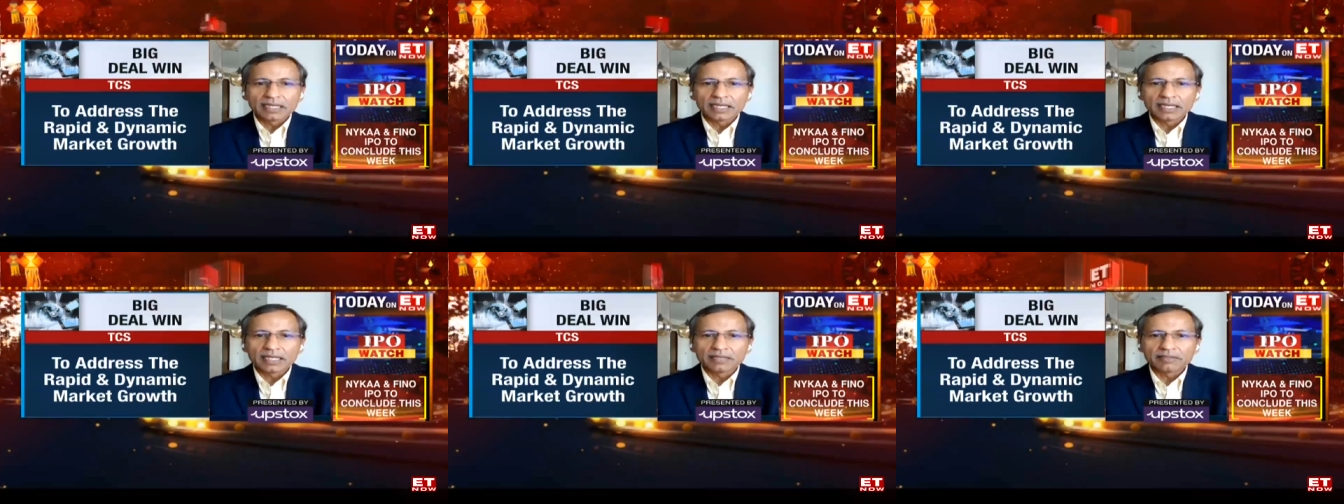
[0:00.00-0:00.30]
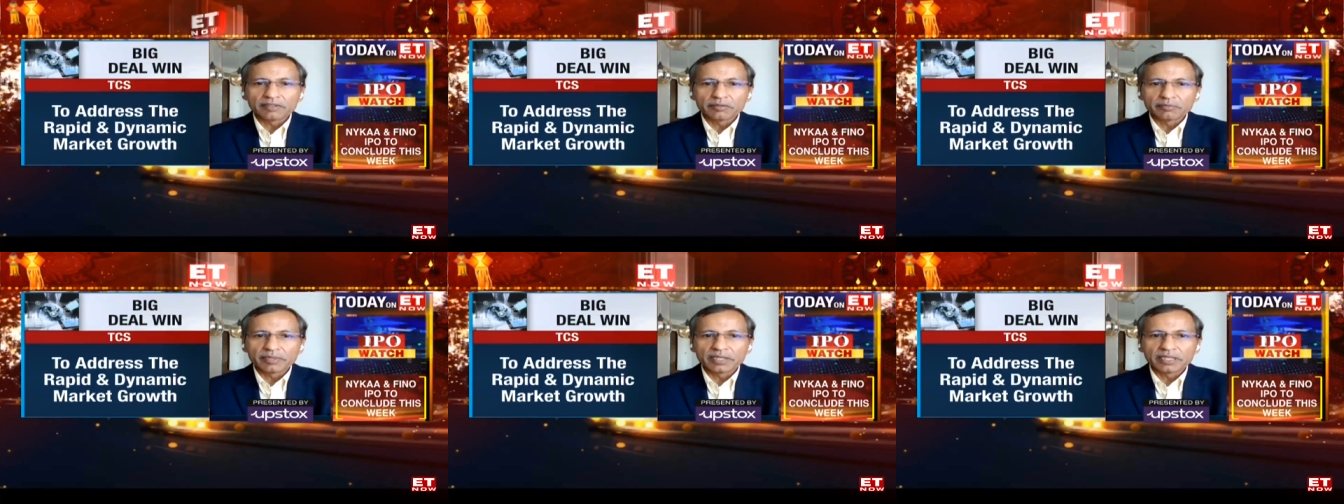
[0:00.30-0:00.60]

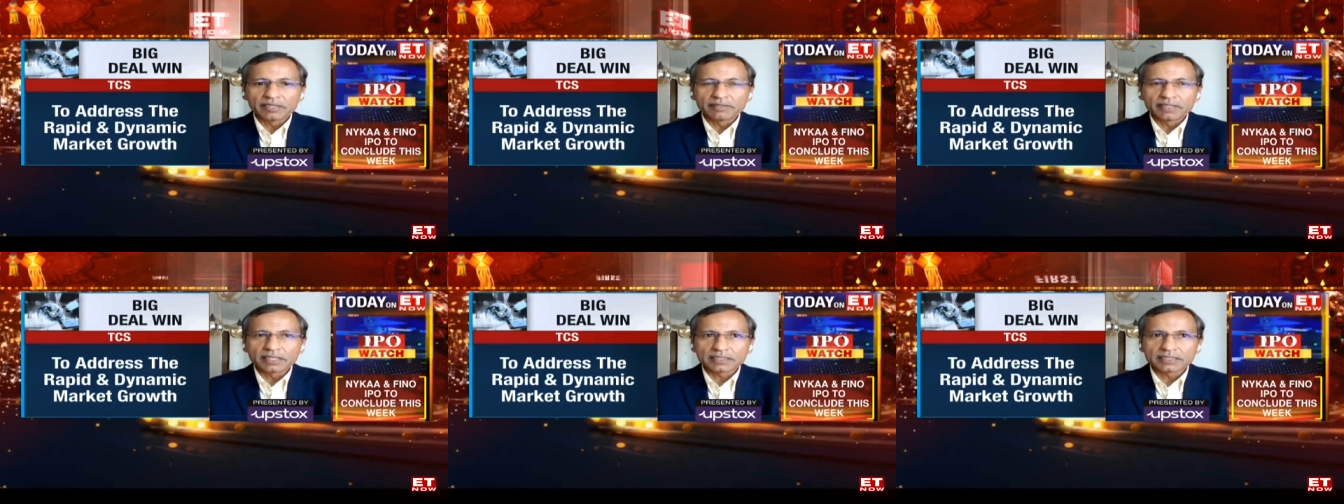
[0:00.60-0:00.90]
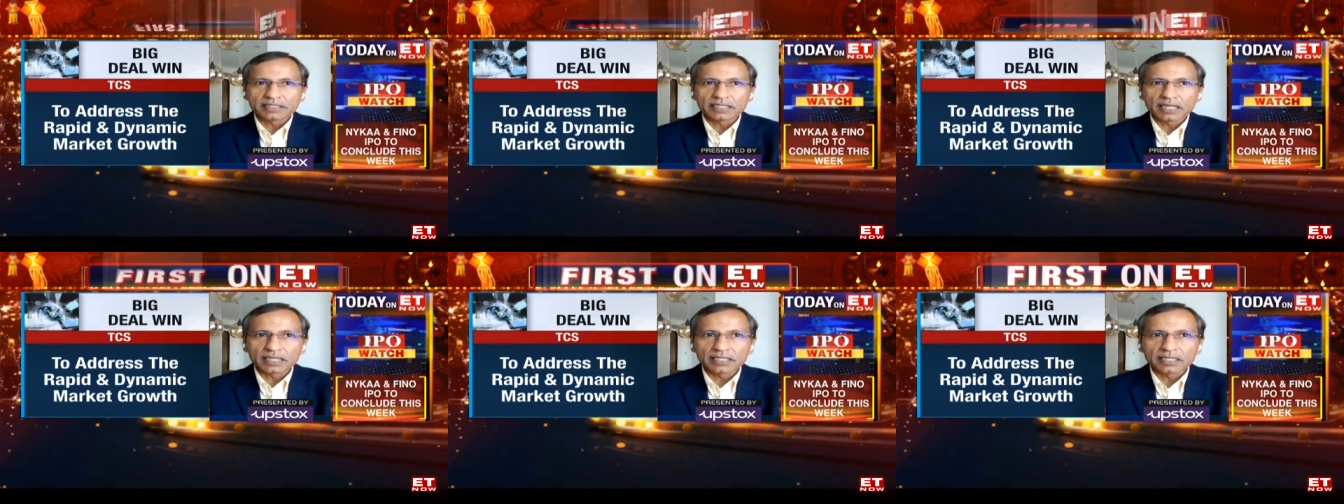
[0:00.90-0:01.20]
And we believe
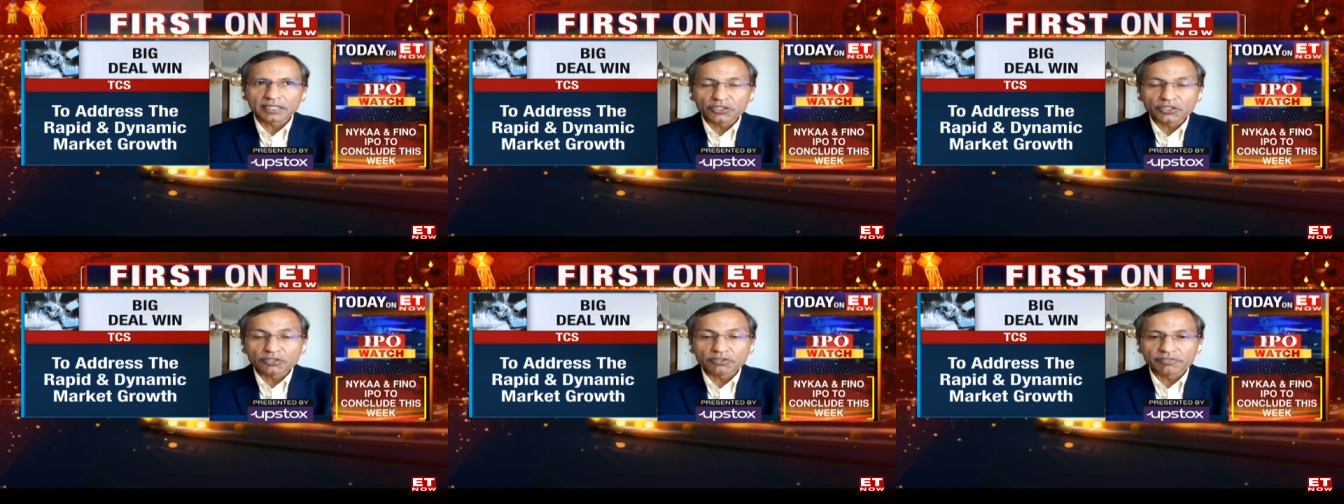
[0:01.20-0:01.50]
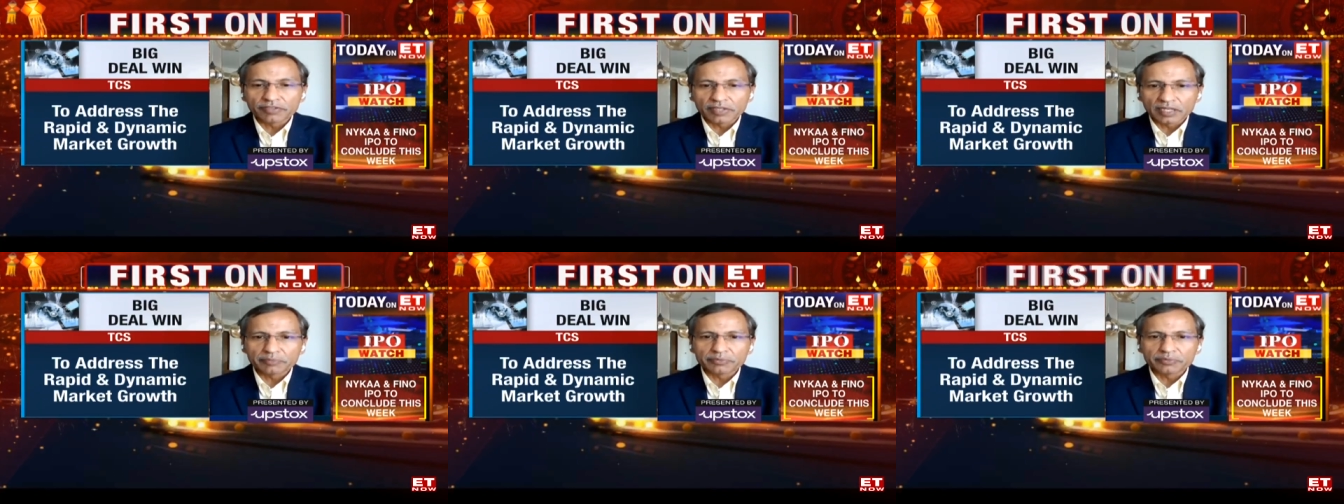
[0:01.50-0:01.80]
that's another
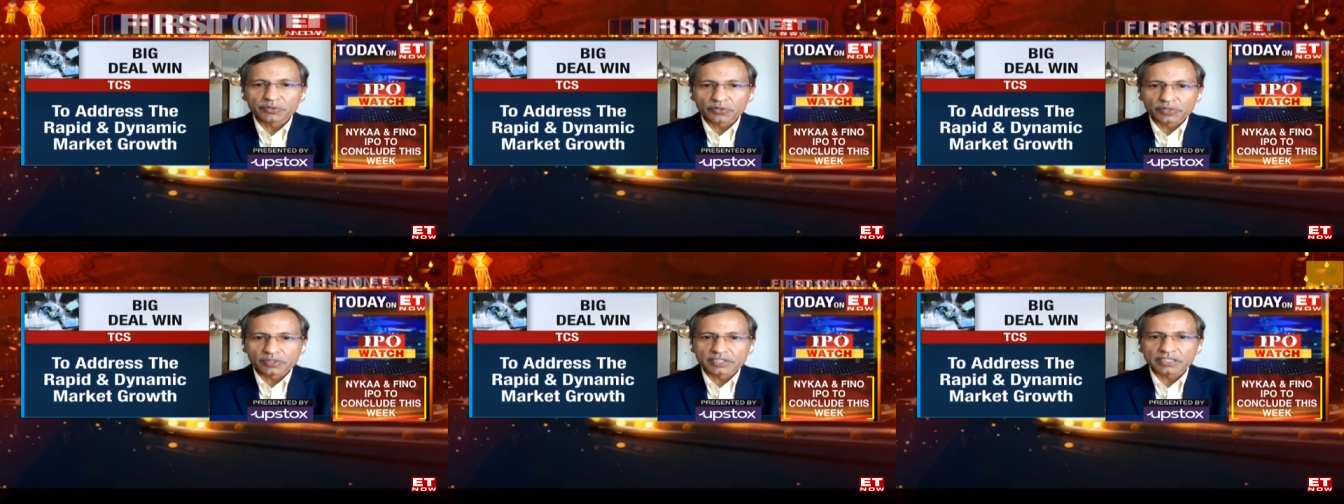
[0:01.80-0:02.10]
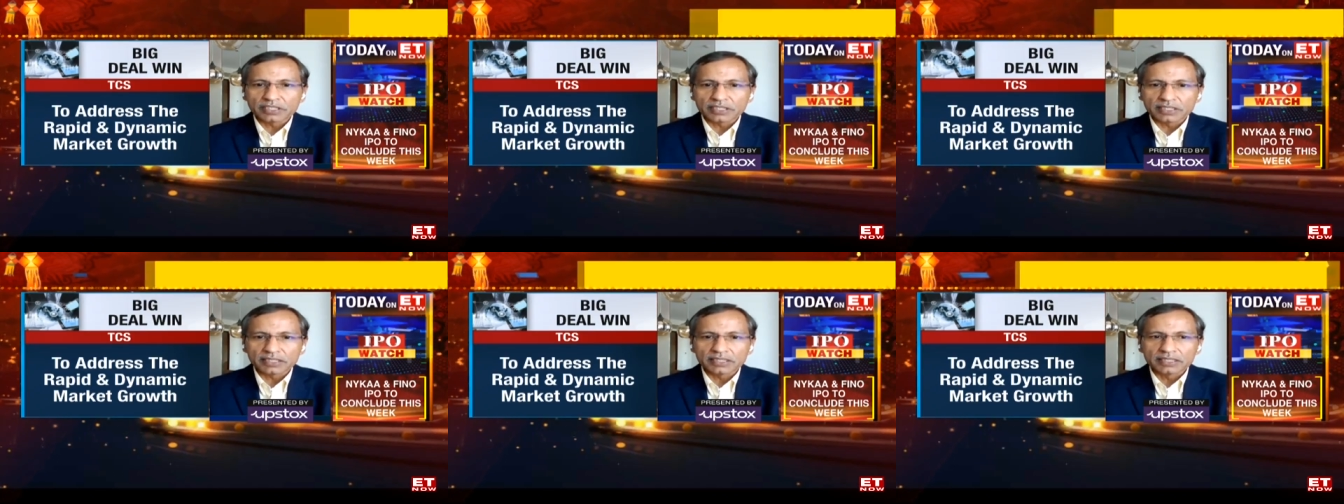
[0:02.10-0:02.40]
new fillip you'll
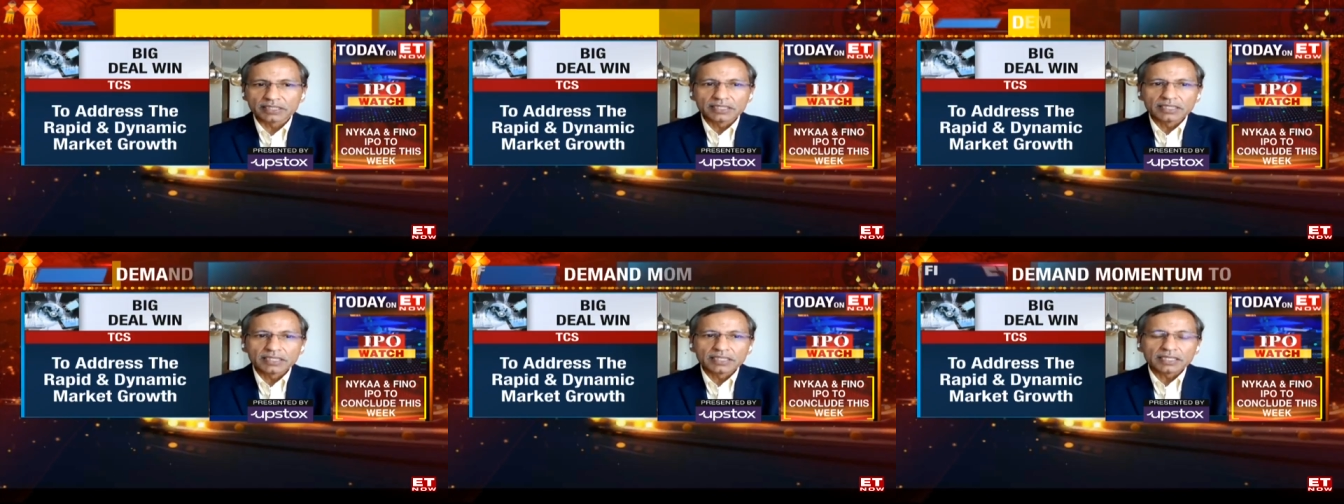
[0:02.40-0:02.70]
see